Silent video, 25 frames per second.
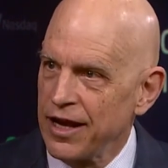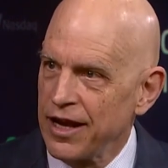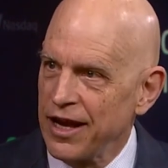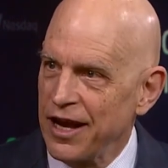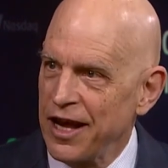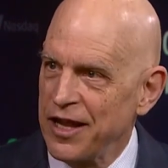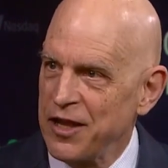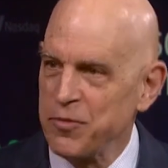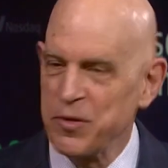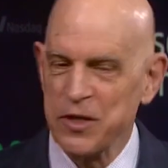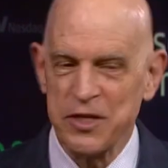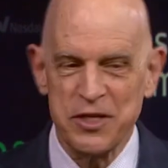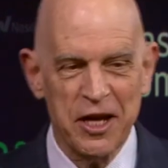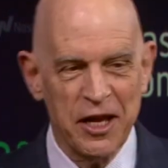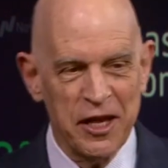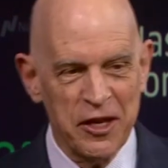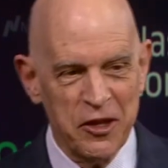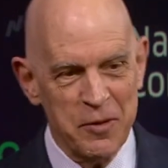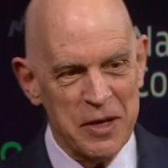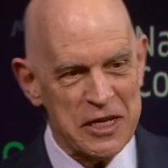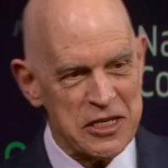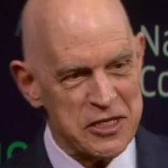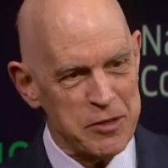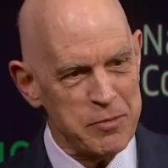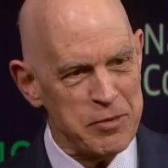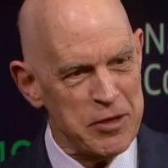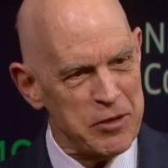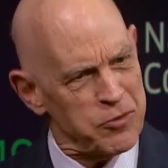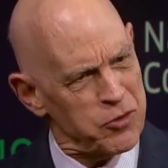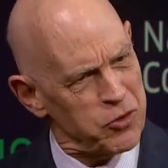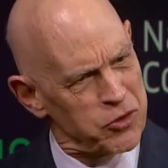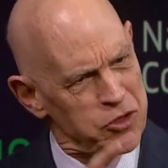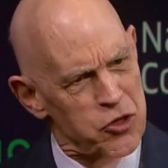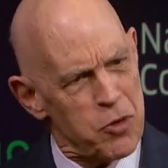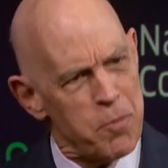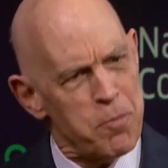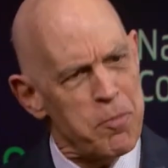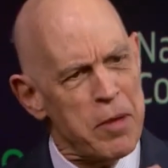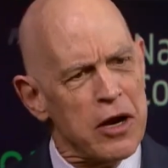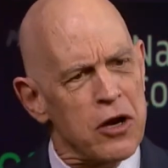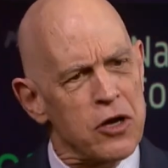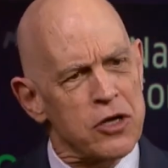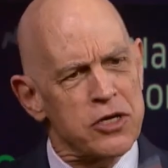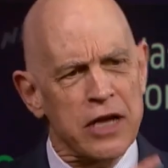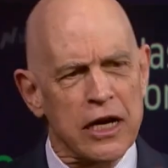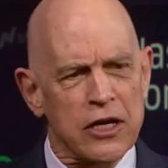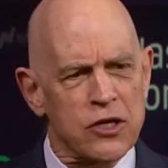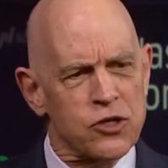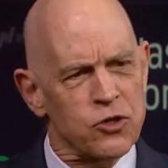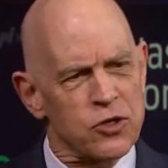And then we're telling the rest of the people, well, you better
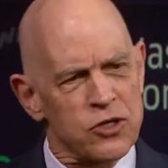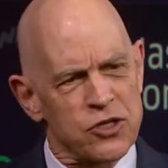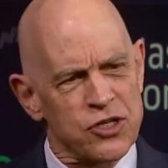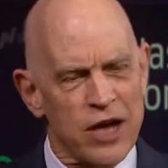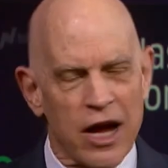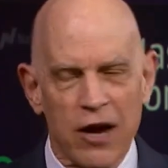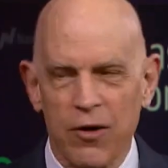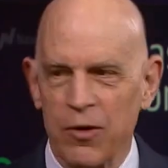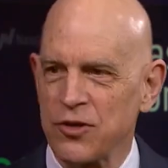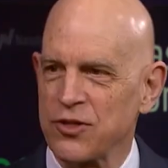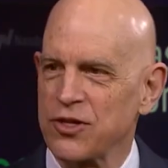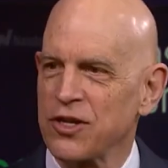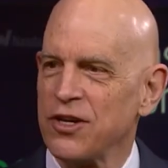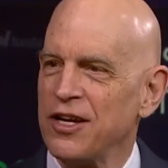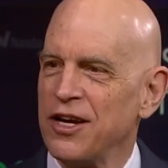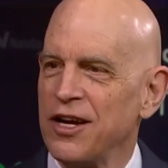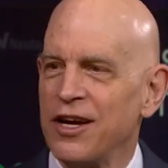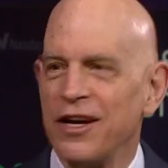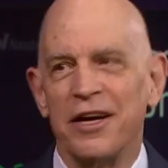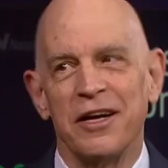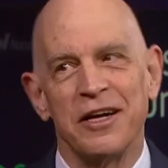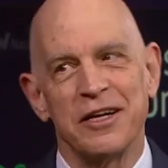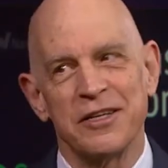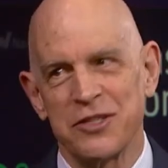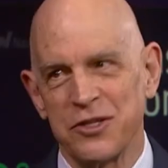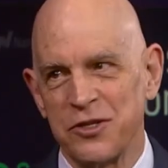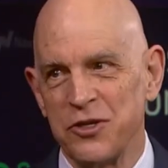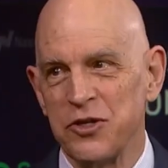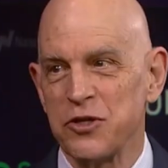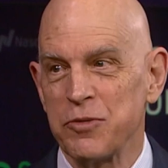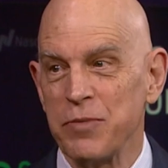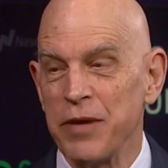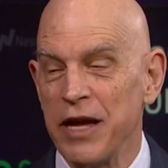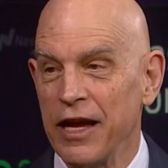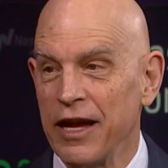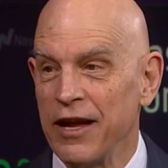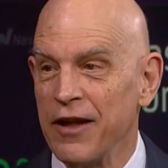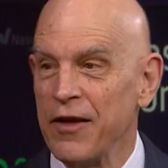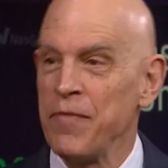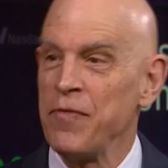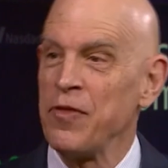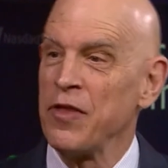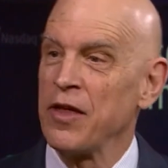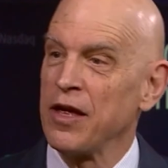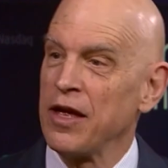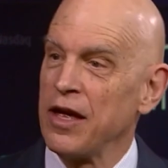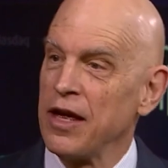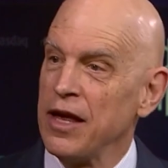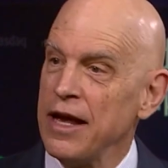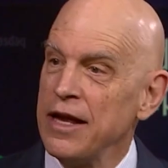take short showers. Excuse me.
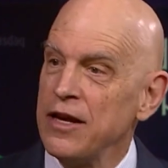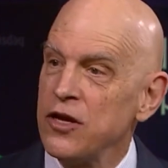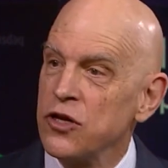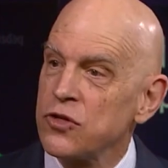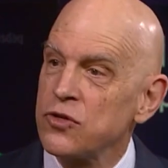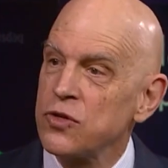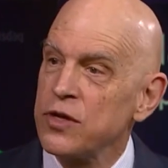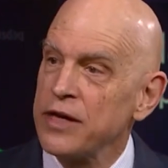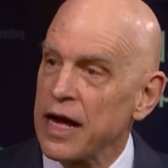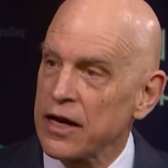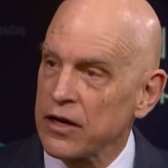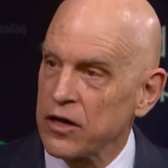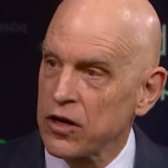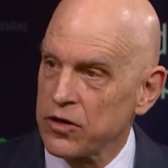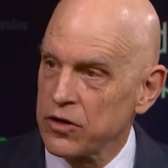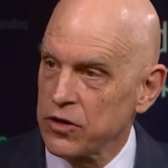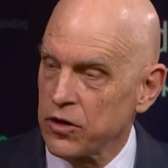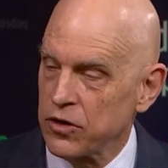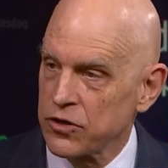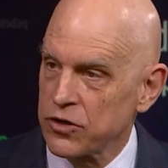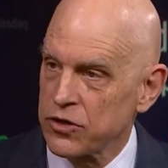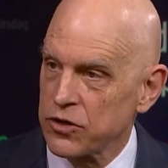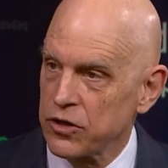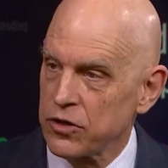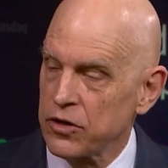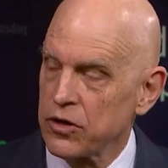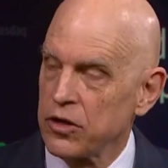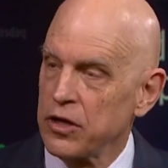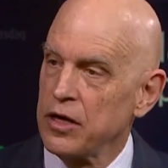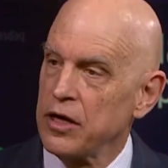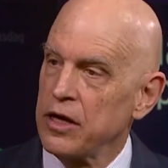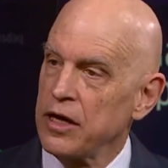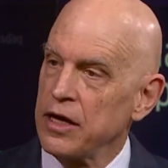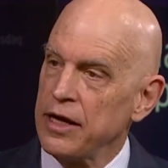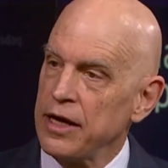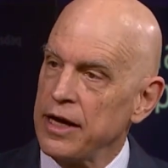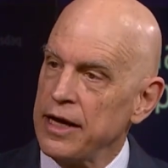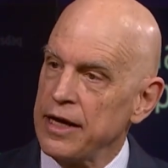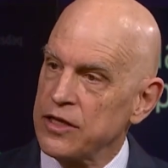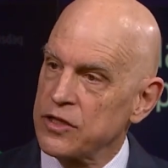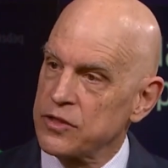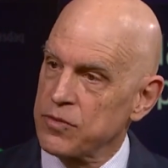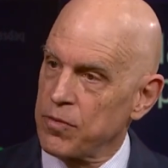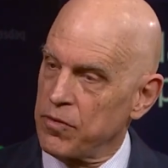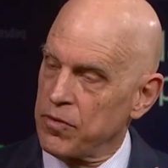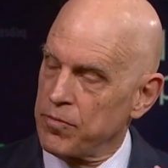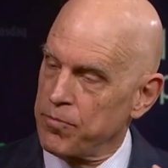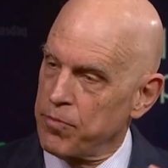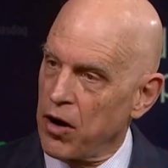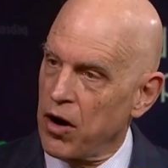Industry and agriculture
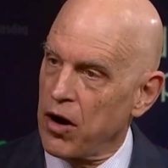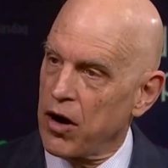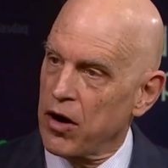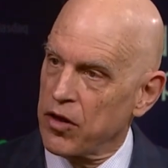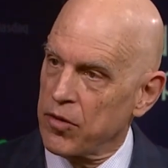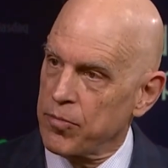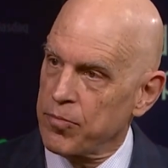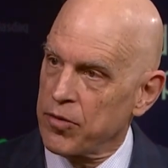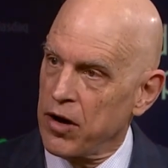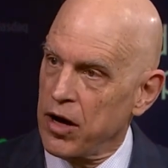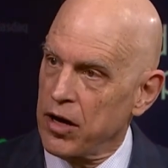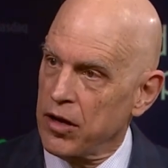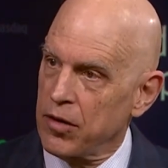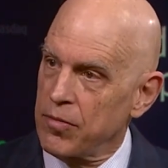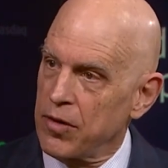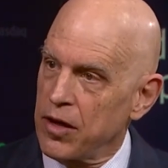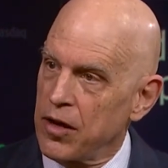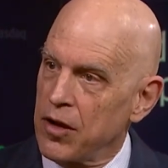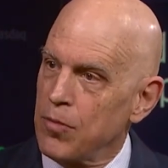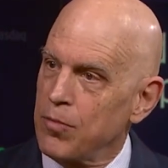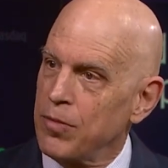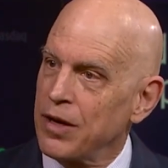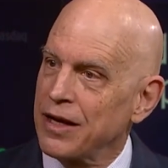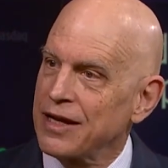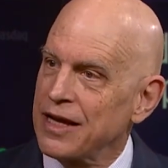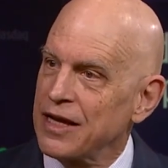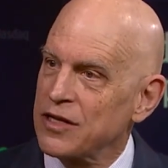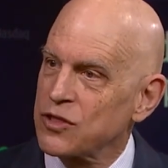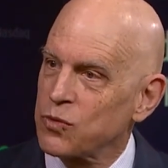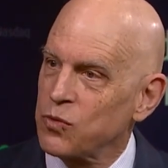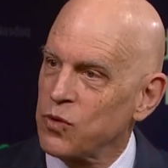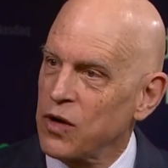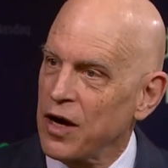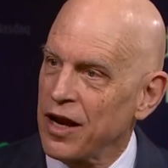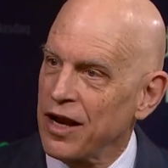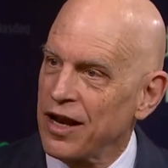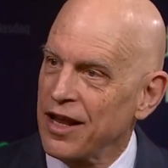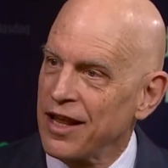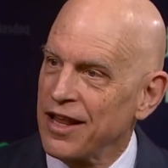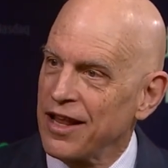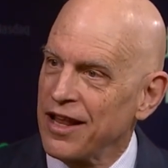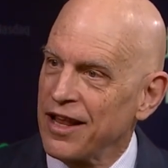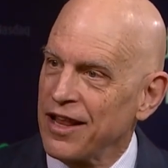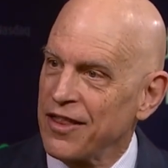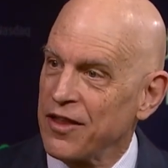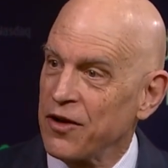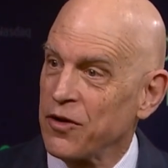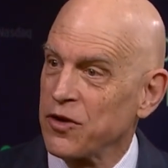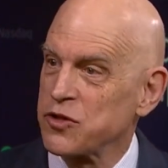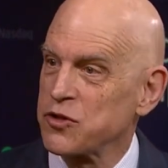is part of the problem, but guess what?
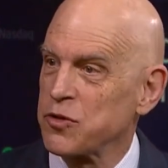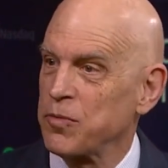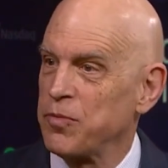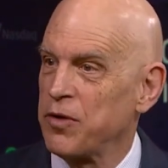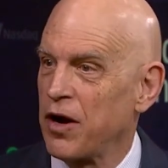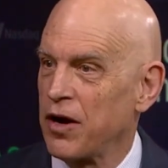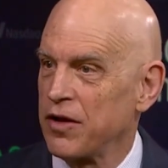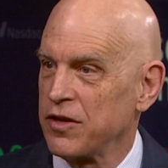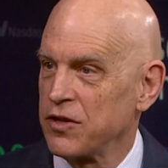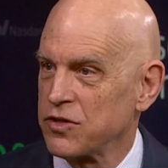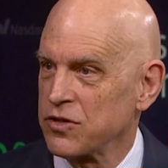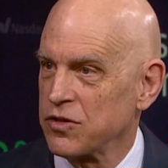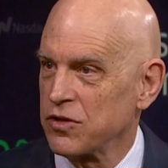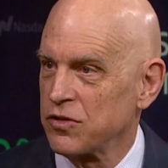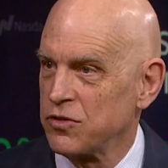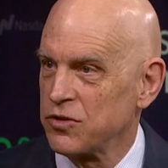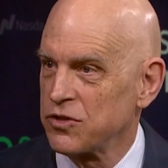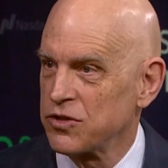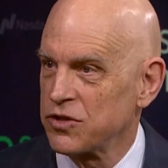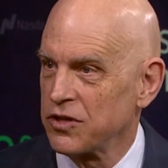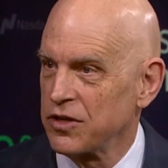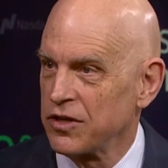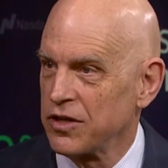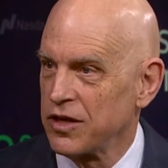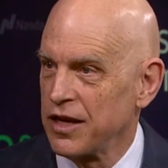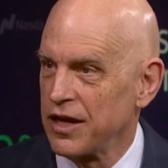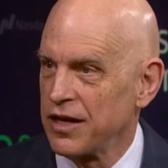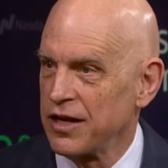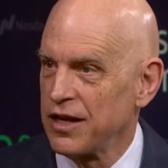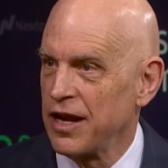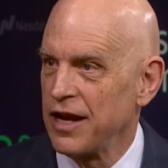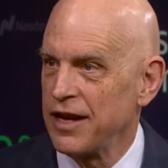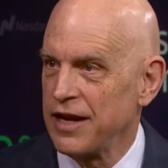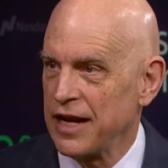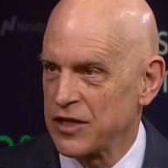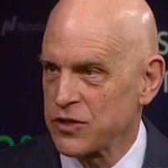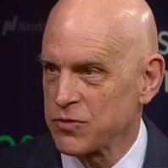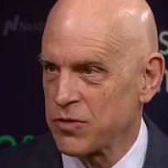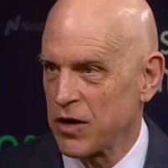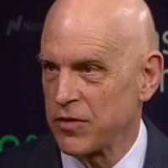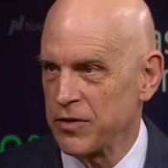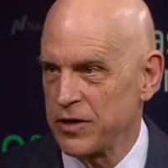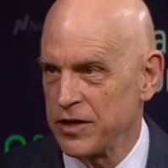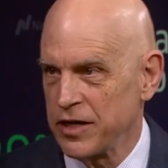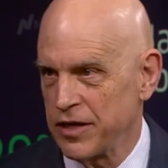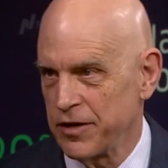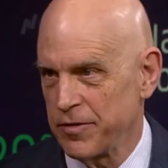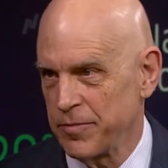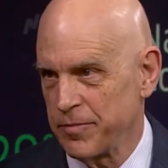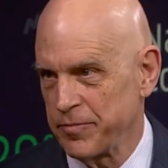They're also part of the solution, and that's why
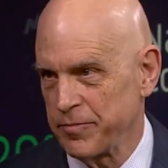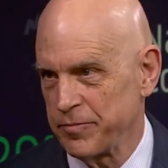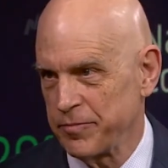we're here.